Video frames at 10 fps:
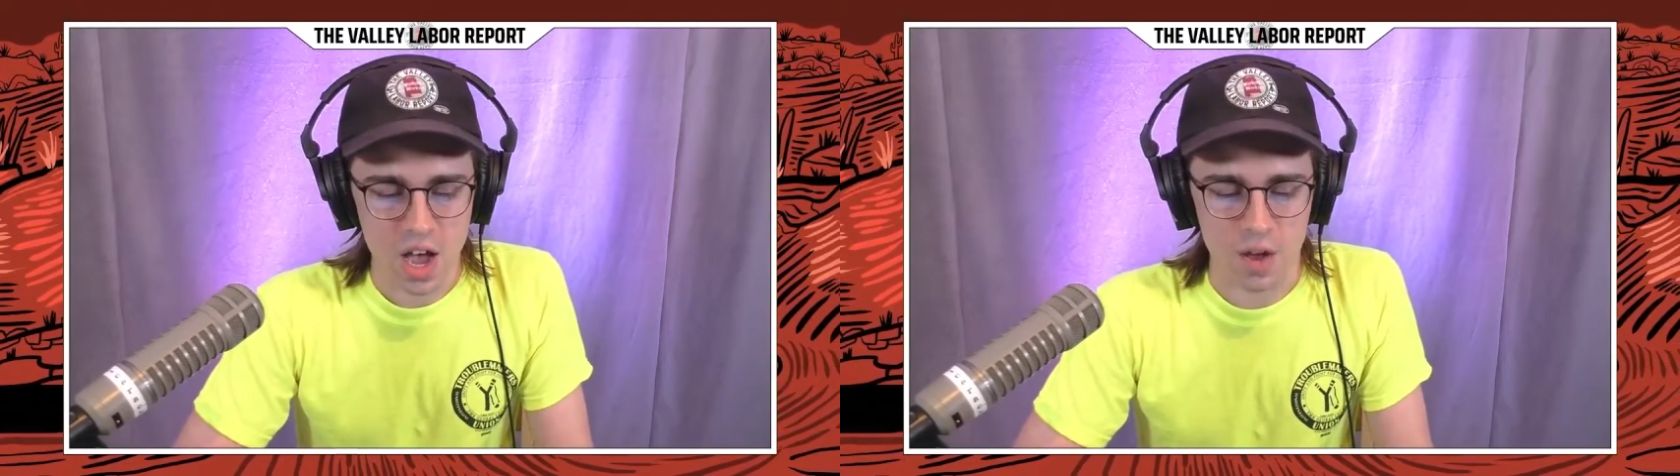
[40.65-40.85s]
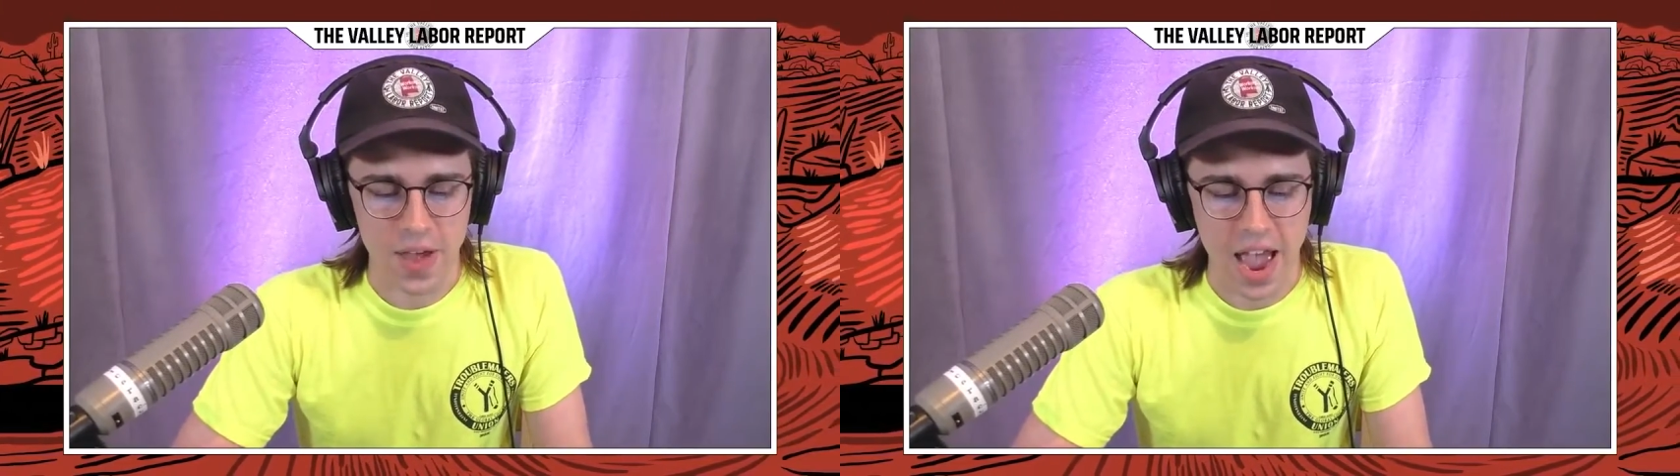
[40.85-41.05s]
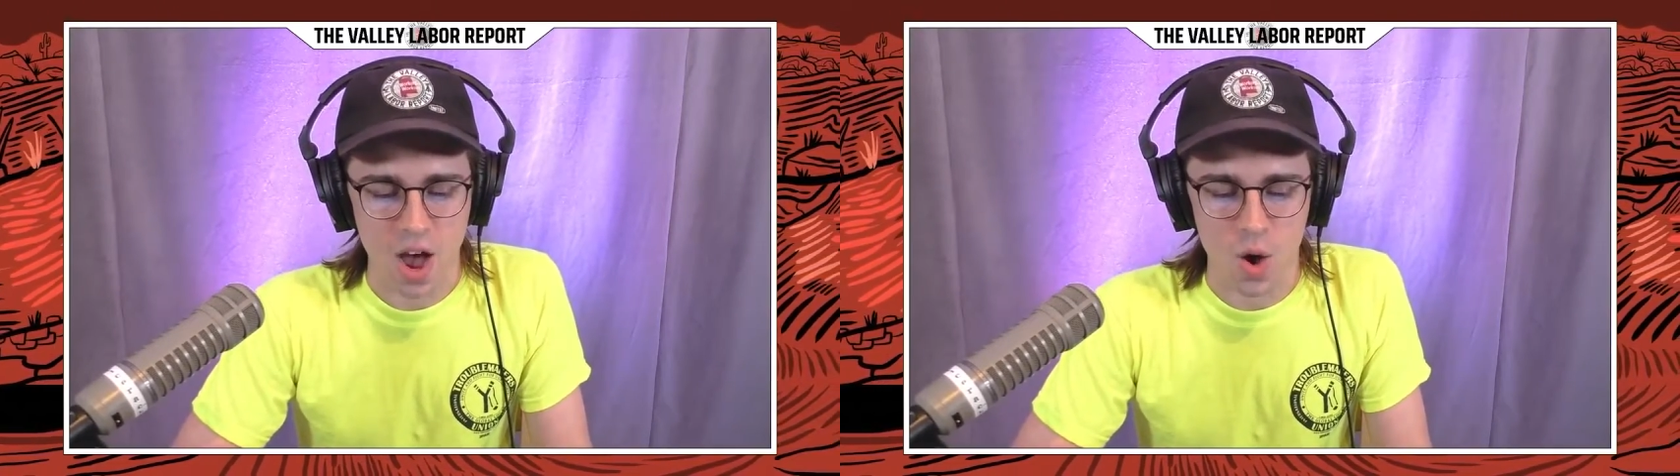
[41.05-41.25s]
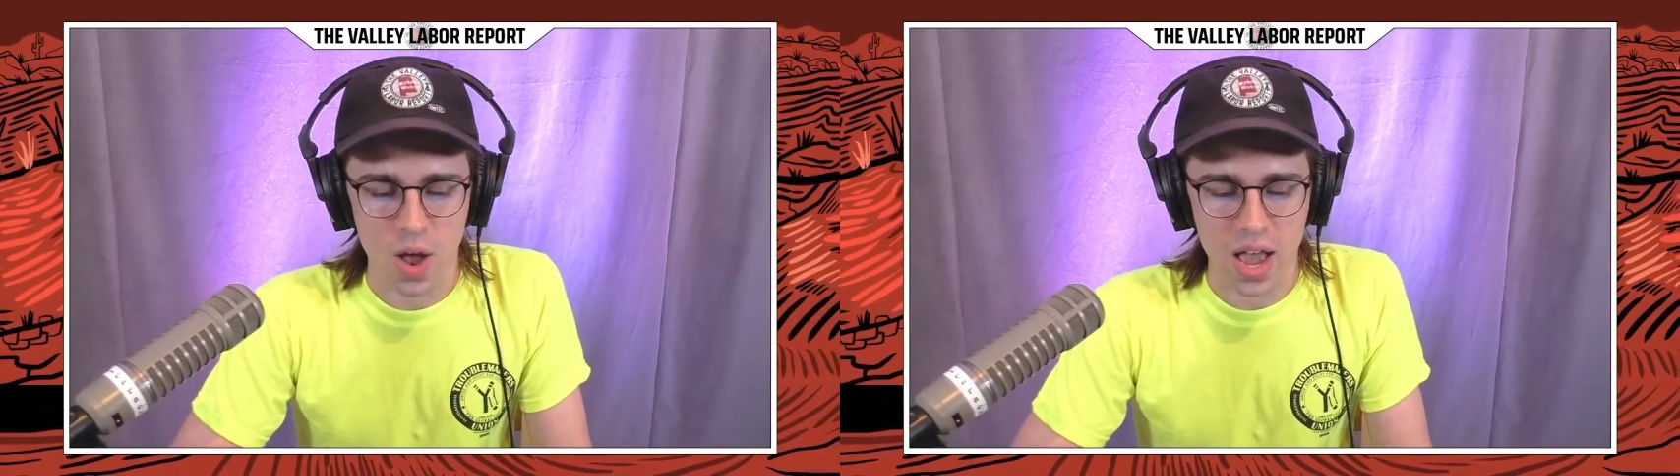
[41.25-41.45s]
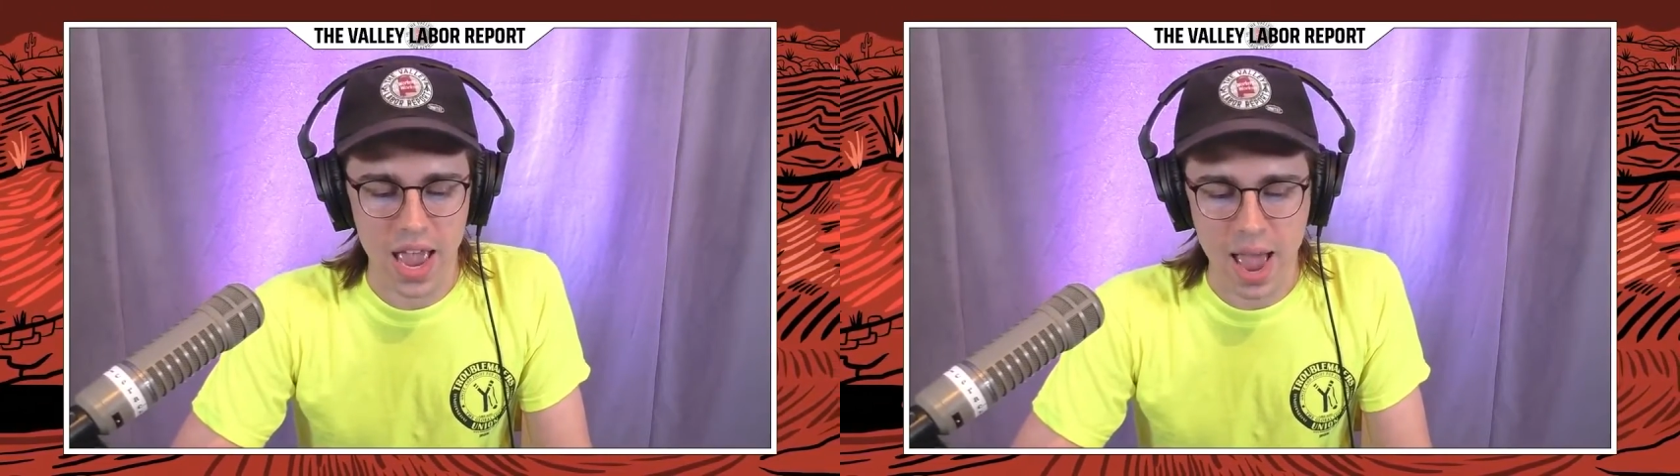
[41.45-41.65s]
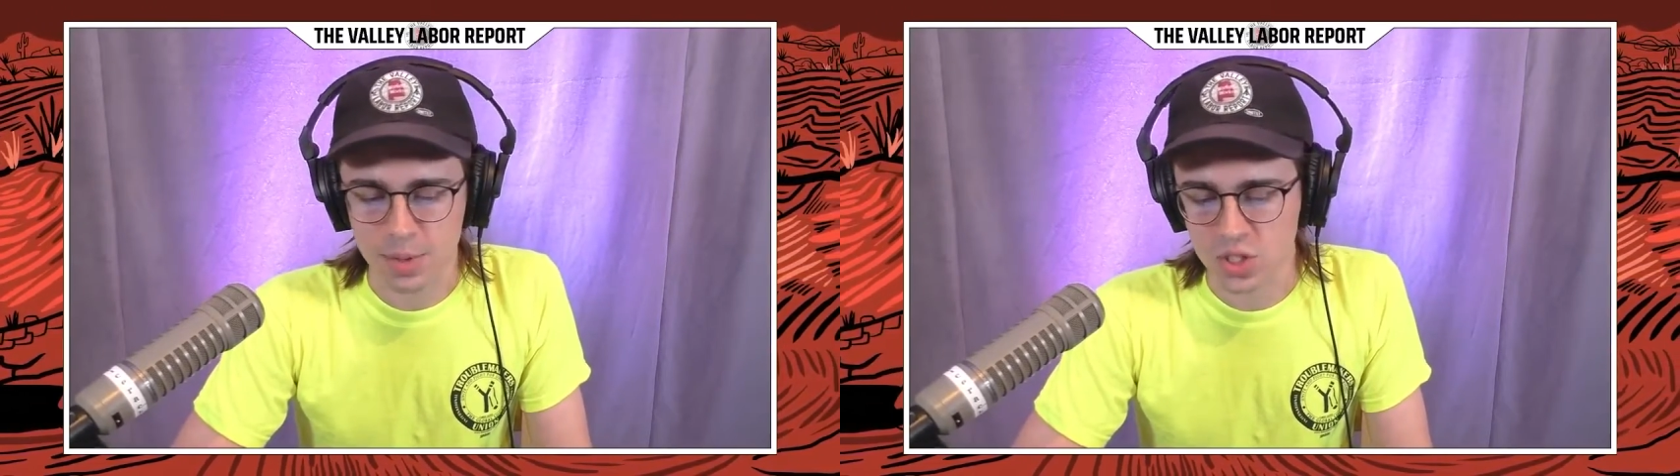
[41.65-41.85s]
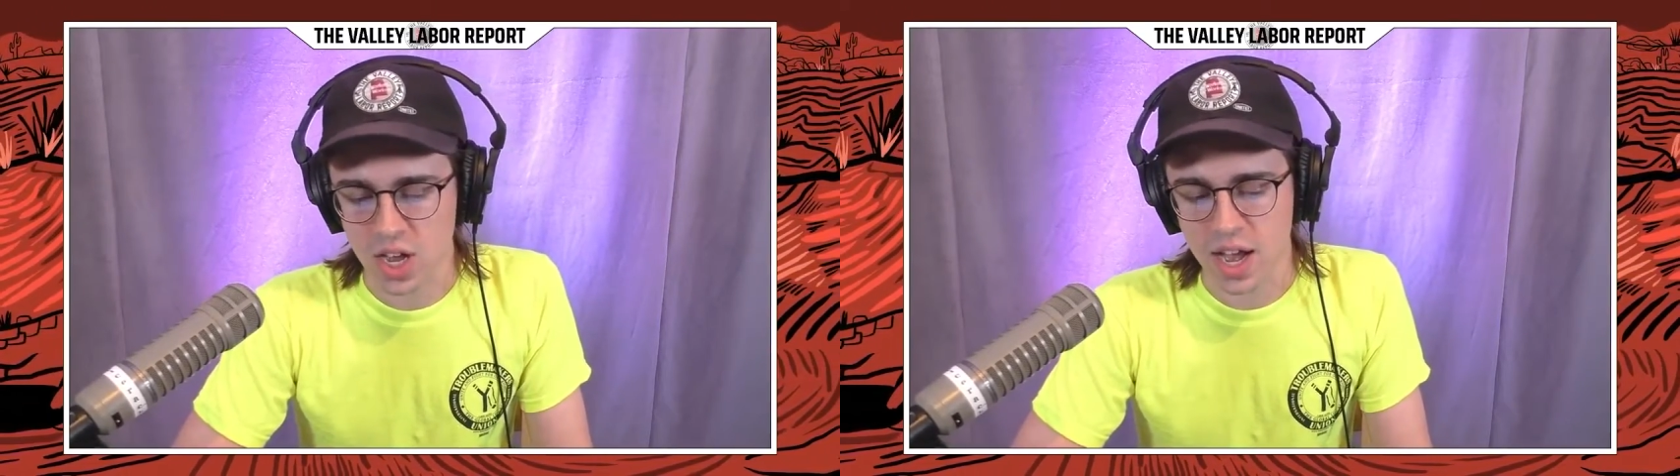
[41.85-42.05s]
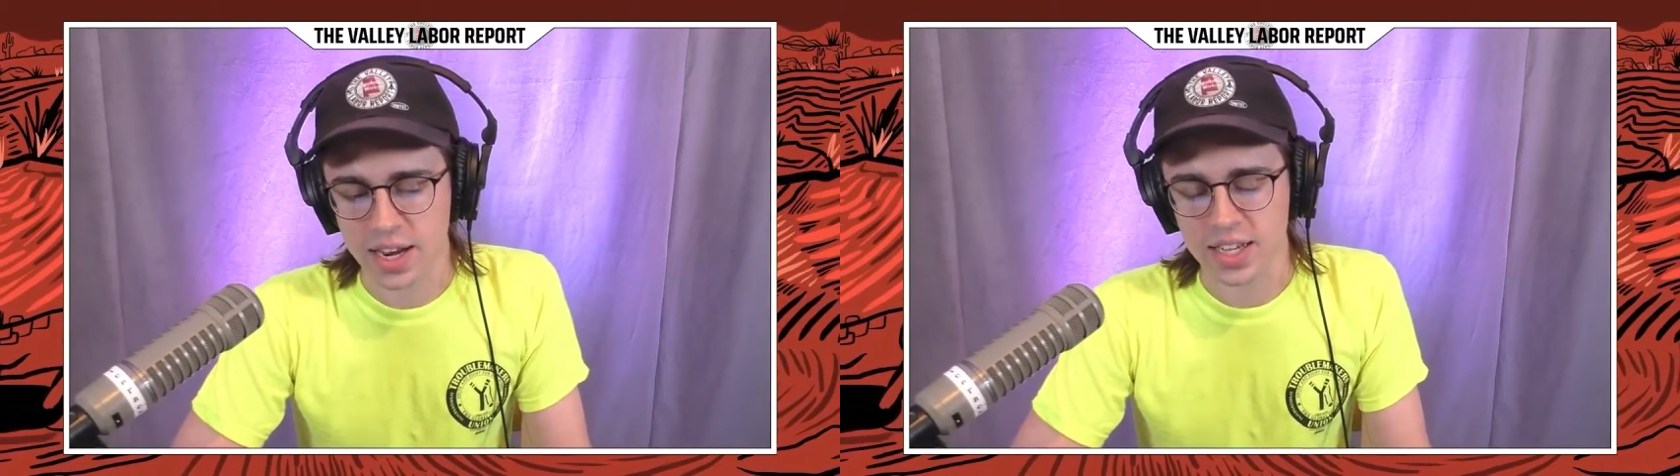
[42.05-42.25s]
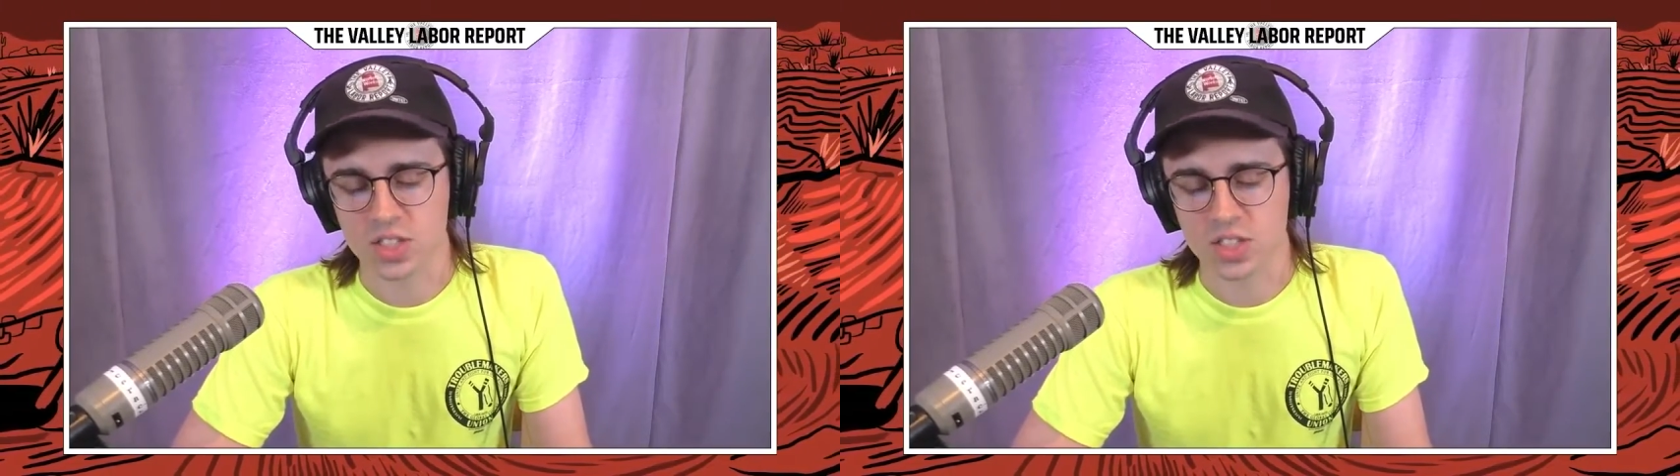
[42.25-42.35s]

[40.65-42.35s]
of how Amazon